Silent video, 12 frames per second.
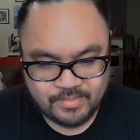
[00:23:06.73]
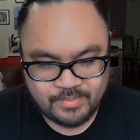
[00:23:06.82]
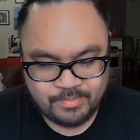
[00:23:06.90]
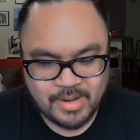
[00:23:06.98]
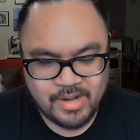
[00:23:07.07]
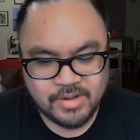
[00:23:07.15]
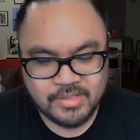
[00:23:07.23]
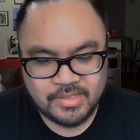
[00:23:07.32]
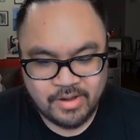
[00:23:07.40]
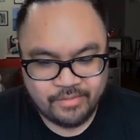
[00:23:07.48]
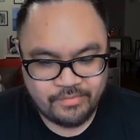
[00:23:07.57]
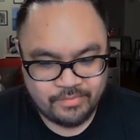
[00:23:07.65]
By
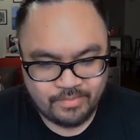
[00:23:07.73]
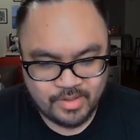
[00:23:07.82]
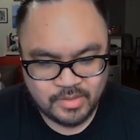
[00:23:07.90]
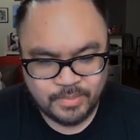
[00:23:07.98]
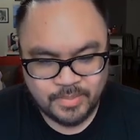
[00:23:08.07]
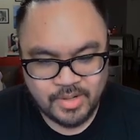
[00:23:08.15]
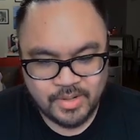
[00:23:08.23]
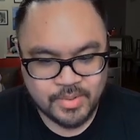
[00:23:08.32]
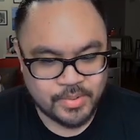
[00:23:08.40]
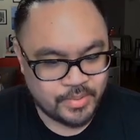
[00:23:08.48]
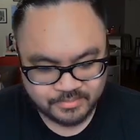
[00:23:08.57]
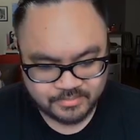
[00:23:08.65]
herself, it's pretty
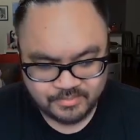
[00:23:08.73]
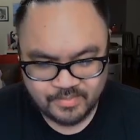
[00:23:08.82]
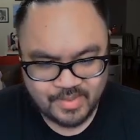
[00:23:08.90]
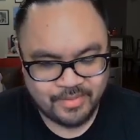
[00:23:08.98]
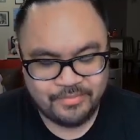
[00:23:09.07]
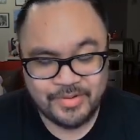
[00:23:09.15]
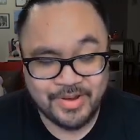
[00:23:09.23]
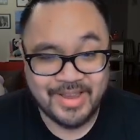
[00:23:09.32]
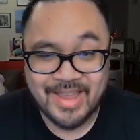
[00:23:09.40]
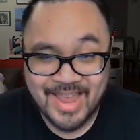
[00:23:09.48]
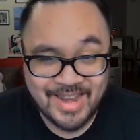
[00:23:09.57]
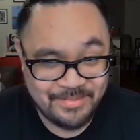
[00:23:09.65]
cool. If you're
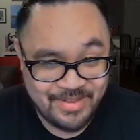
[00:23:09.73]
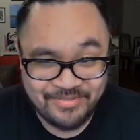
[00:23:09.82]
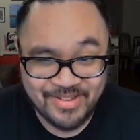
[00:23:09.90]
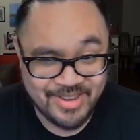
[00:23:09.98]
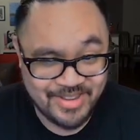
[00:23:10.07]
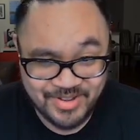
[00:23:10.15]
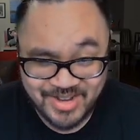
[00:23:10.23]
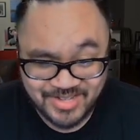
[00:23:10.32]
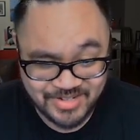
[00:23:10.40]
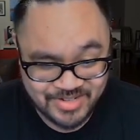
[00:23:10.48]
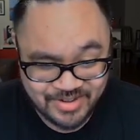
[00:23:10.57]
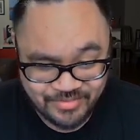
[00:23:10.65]
an anime fan, you
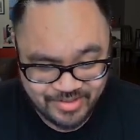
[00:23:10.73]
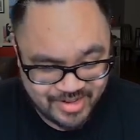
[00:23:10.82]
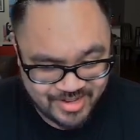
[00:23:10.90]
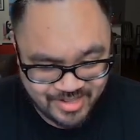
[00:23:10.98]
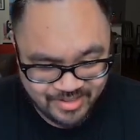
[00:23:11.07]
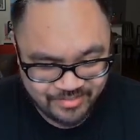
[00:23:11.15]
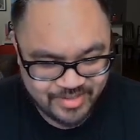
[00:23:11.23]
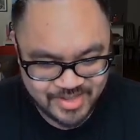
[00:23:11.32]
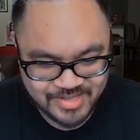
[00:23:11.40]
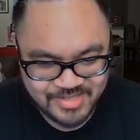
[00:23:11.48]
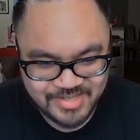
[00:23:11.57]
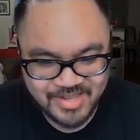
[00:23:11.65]
guys are definitely gonna love
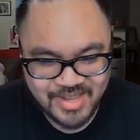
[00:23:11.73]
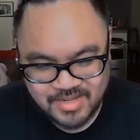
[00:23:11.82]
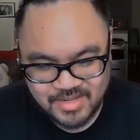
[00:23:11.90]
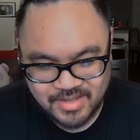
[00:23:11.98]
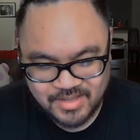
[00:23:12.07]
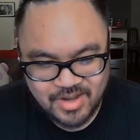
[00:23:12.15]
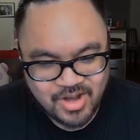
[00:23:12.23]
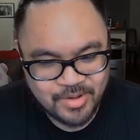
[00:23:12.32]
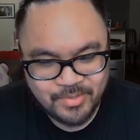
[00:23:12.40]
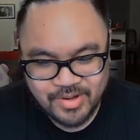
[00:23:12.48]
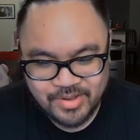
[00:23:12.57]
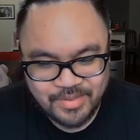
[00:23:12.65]
this. The
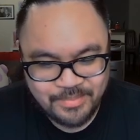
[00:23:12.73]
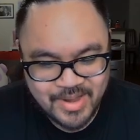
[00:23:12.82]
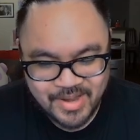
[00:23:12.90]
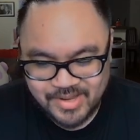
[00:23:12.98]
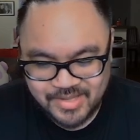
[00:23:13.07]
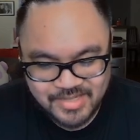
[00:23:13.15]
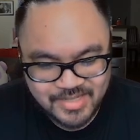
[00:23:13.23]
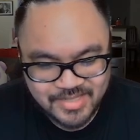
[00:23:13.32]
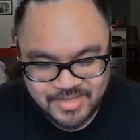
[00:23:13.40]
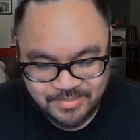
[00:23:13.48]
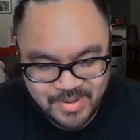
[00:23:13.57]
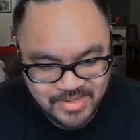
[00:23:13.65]
artwork on the back is
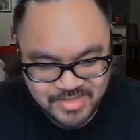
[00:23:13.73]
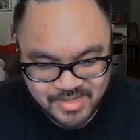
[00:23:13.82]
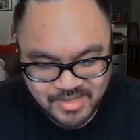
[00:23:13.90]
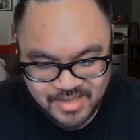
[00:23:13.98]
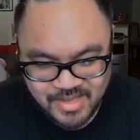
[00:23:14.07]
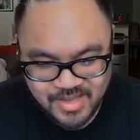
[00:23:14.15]
just amazing.